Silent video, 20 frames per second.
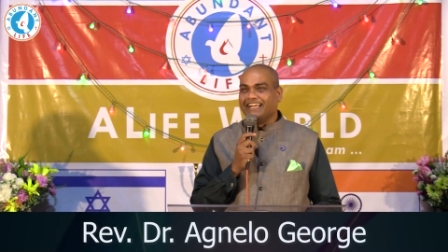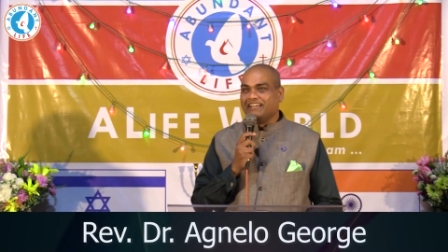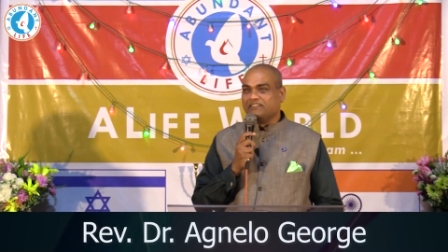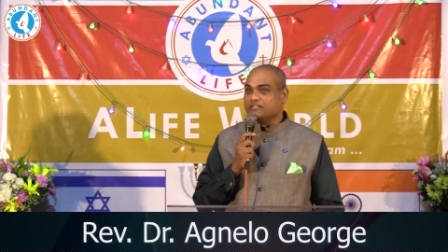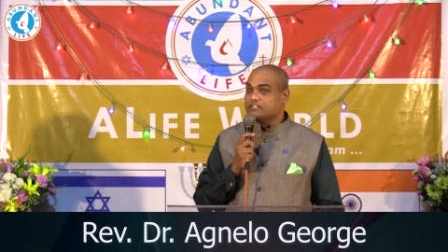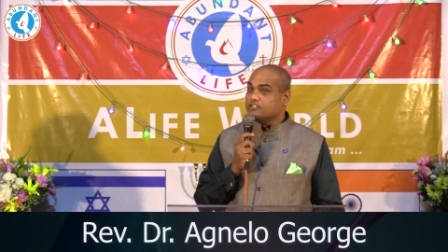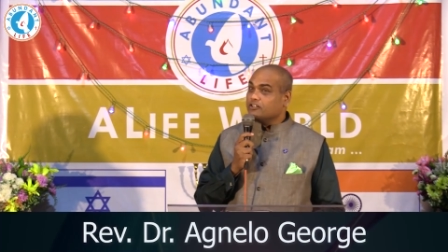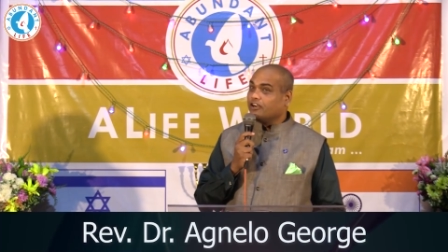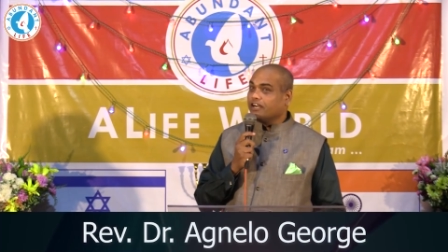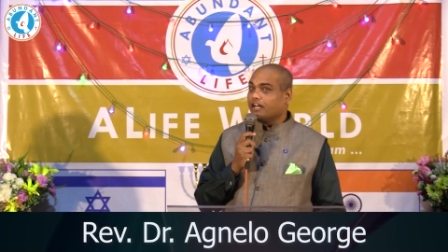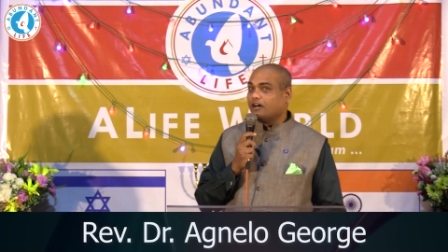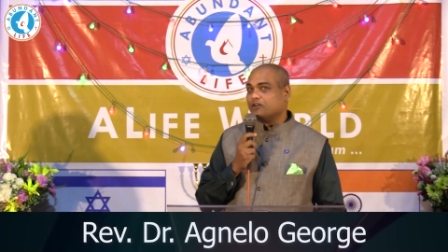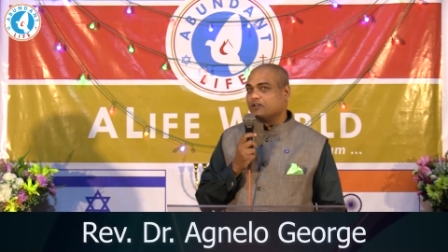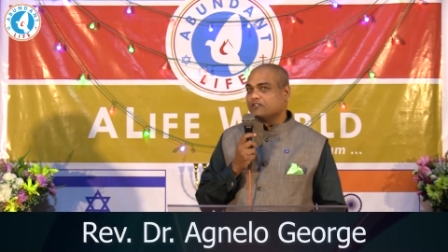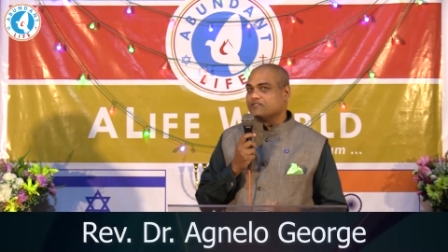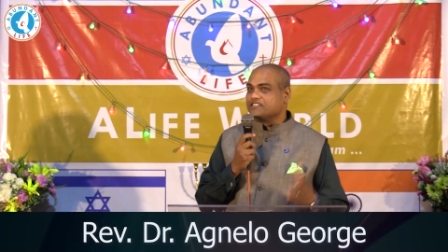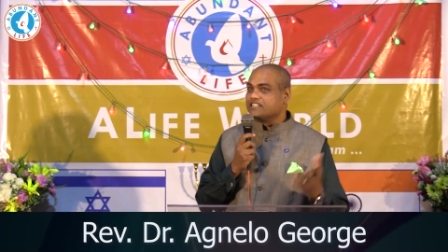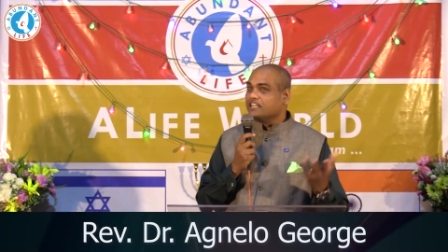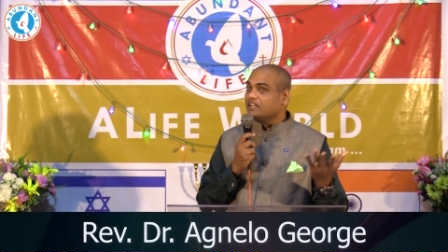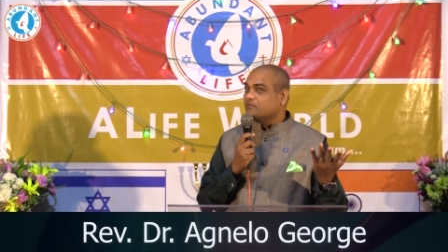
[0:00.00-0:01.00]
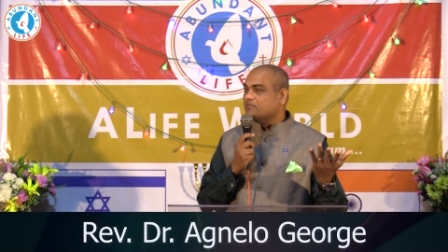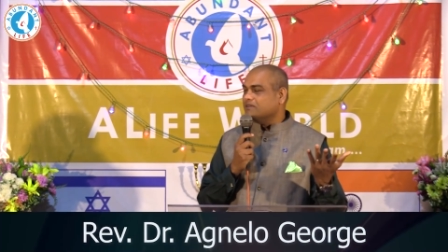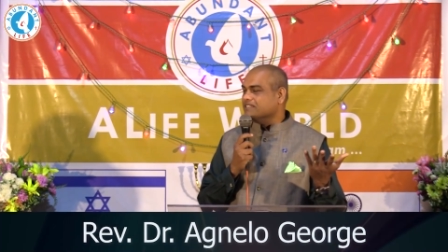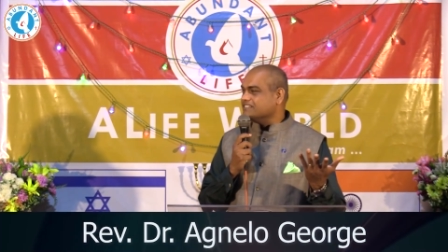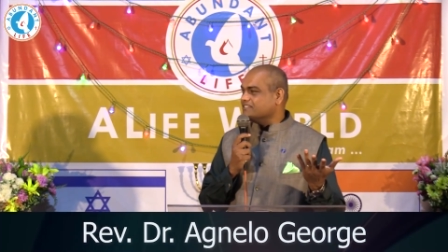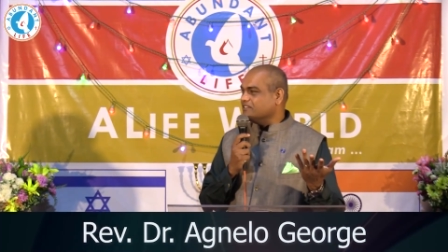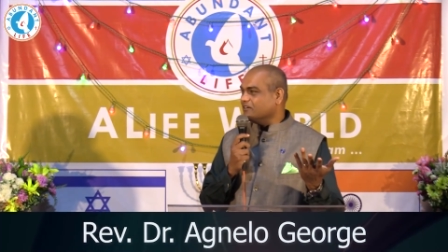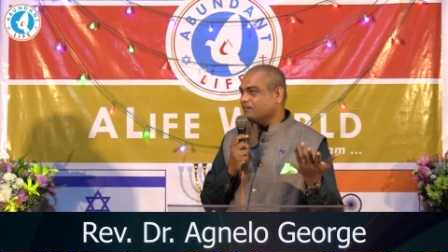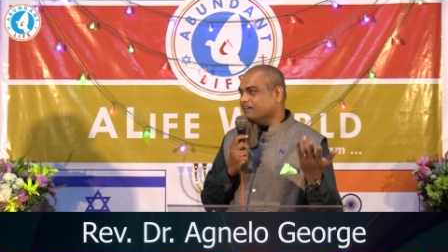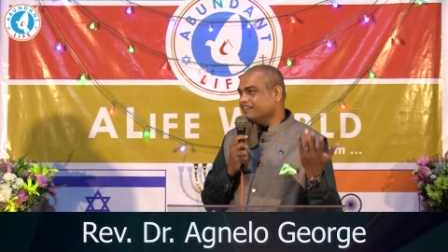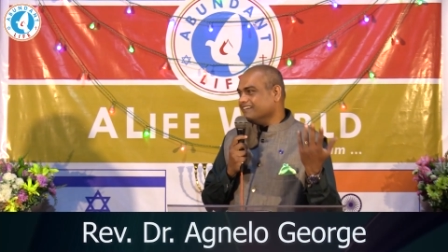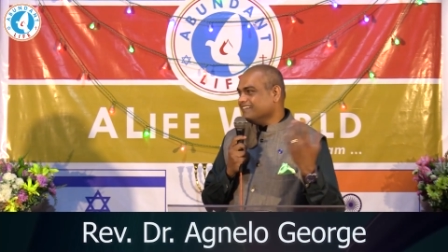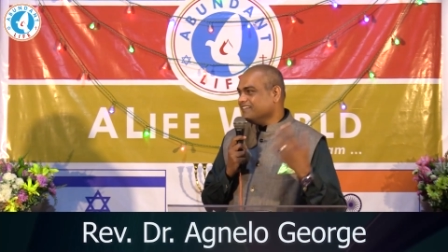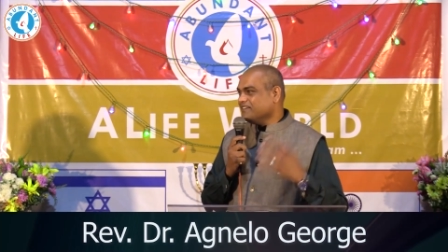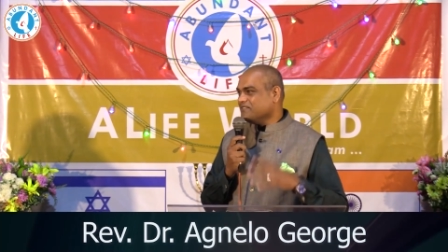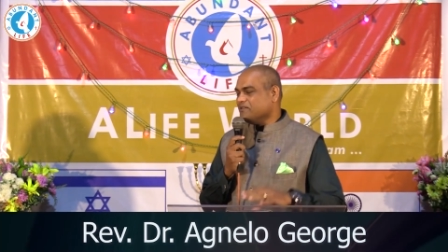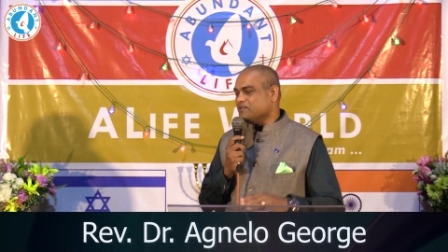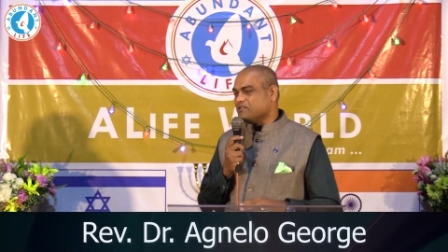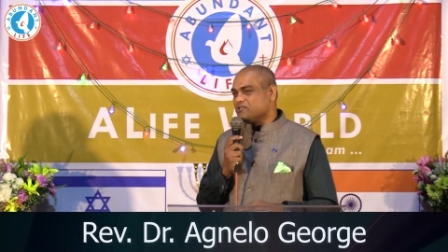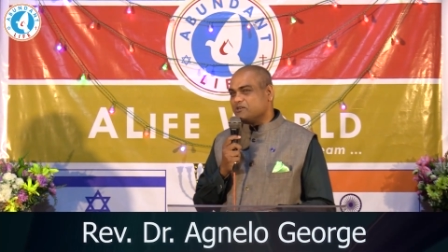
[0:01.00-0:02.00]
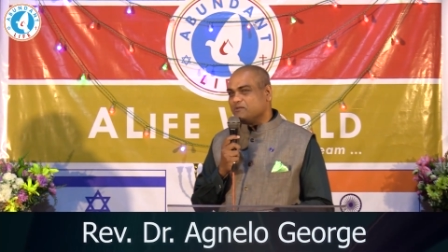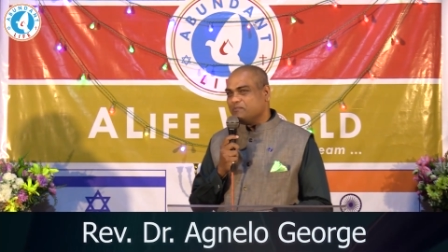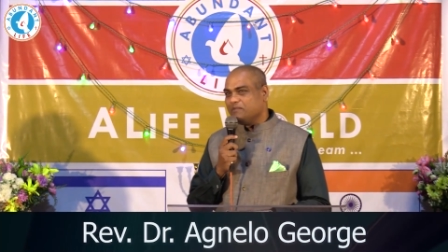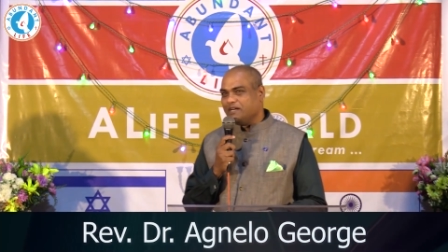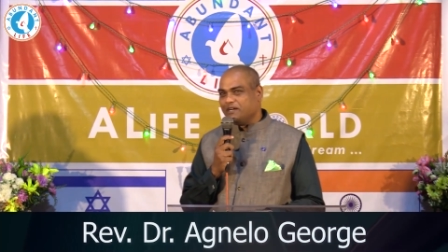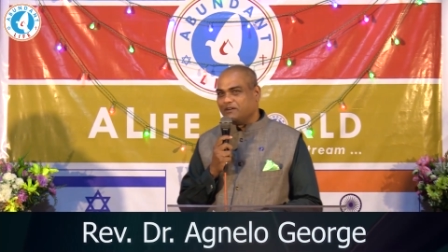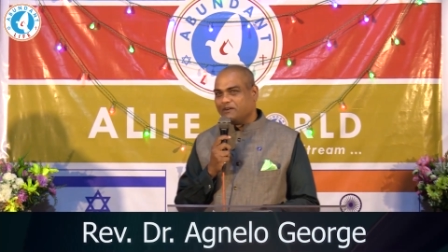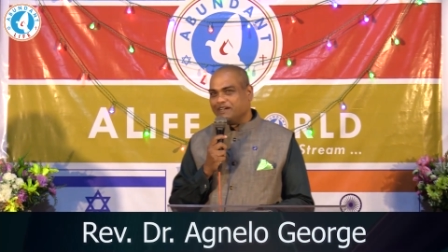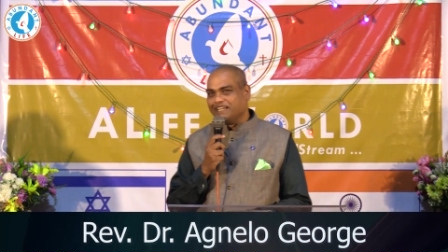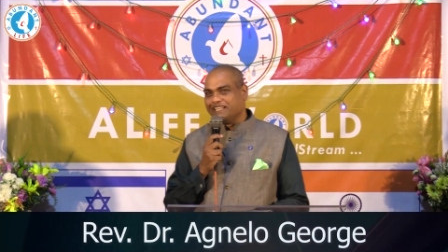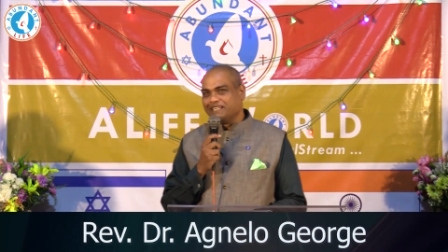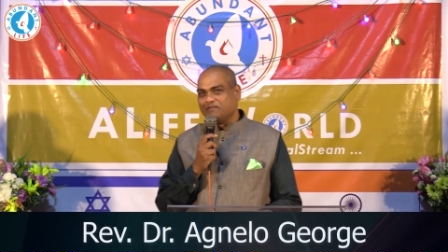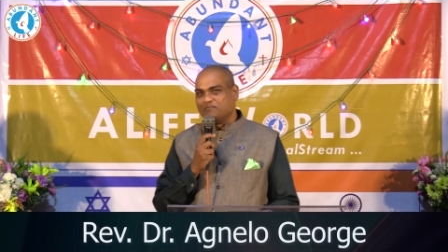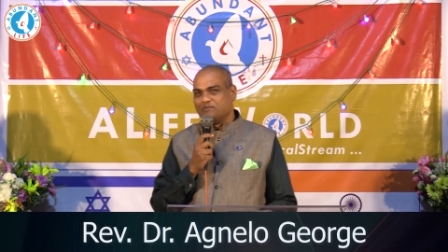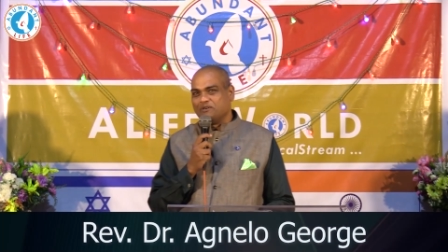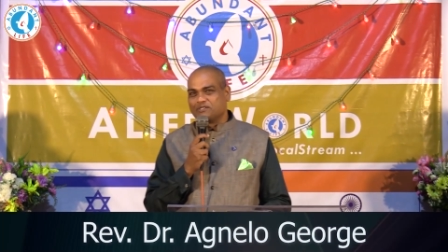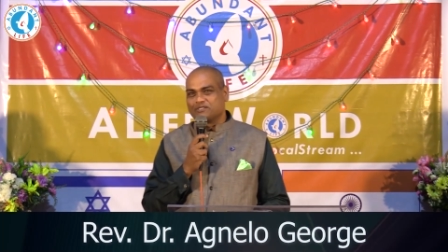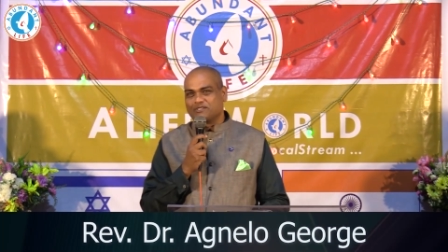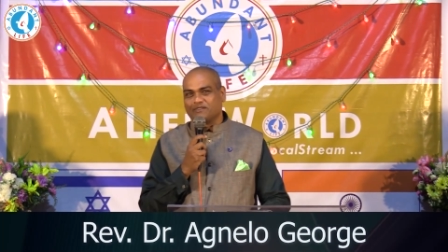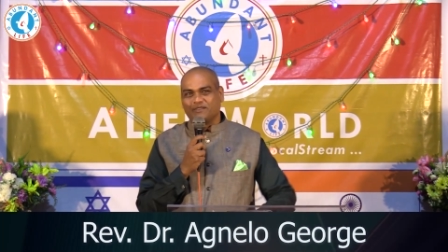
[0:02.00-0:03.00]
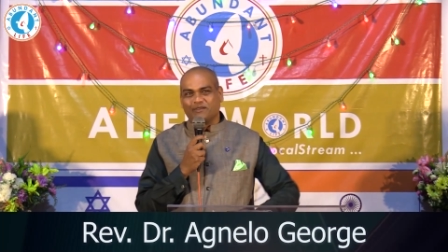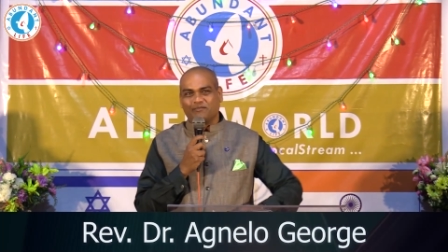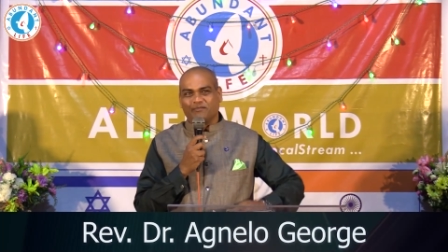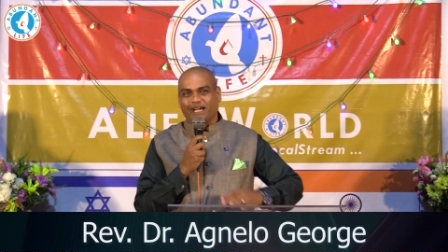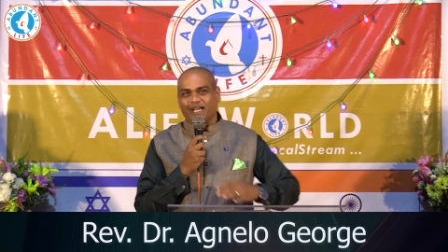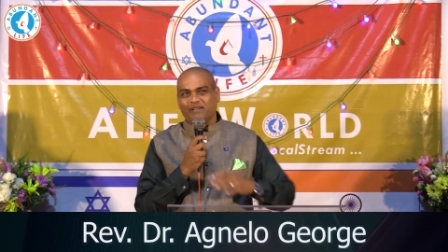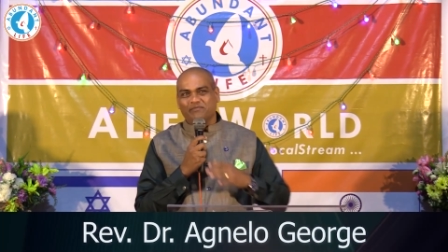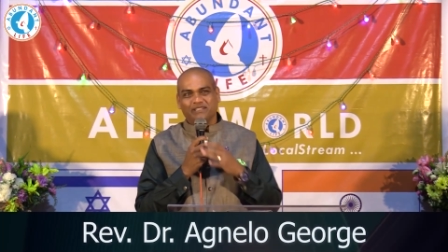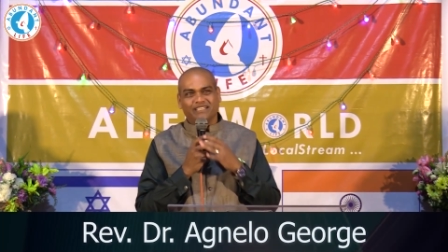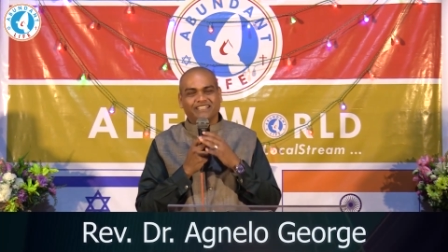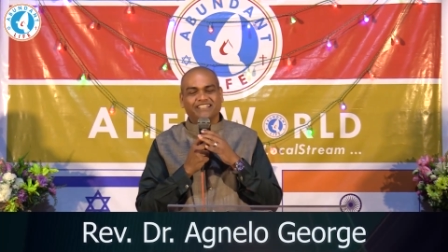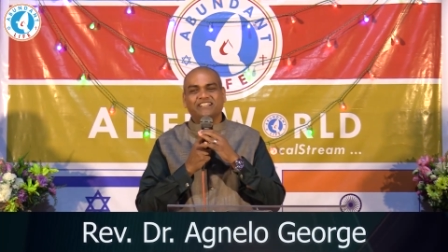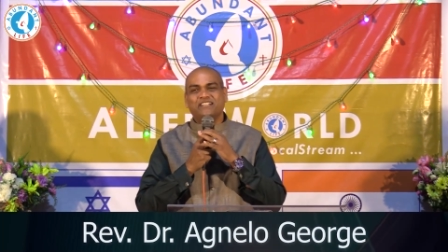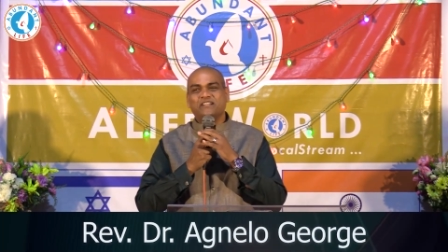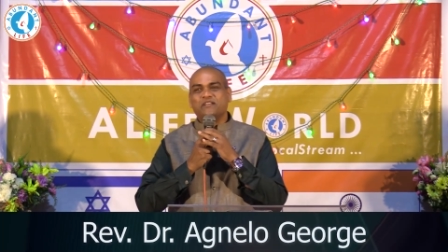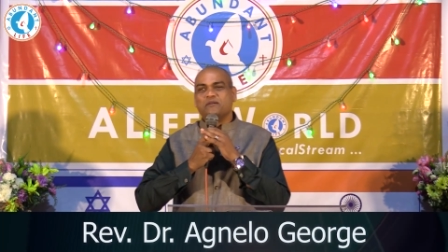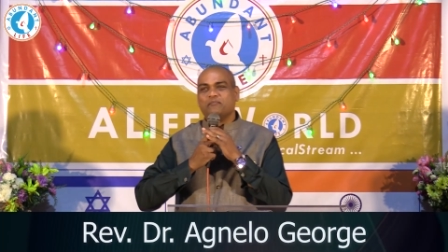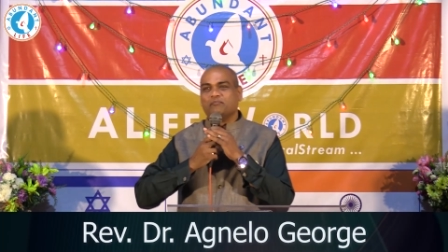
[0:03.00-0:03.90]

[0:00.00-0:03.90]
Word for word: it is not out of syllabus, though. We should be knowing the books of the Bible.